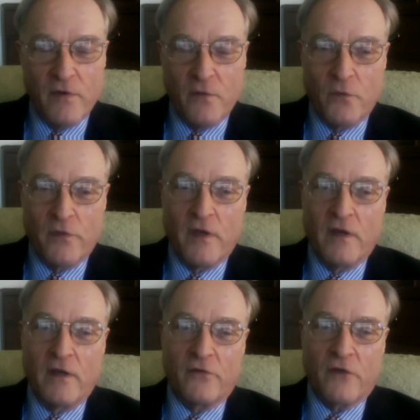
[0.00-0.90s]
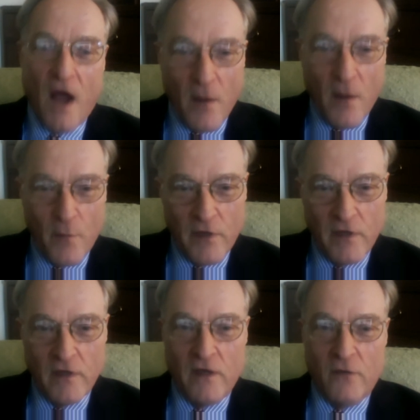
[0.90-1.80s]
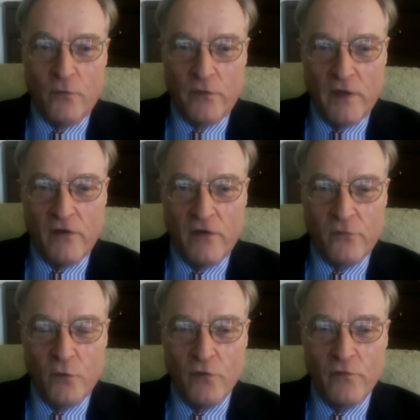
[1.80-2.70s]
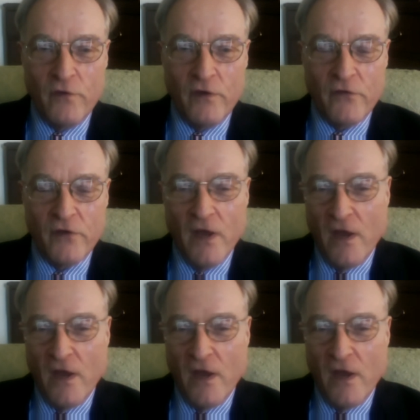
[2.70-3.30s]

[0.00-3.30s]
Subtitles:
and within his comedy and within his movies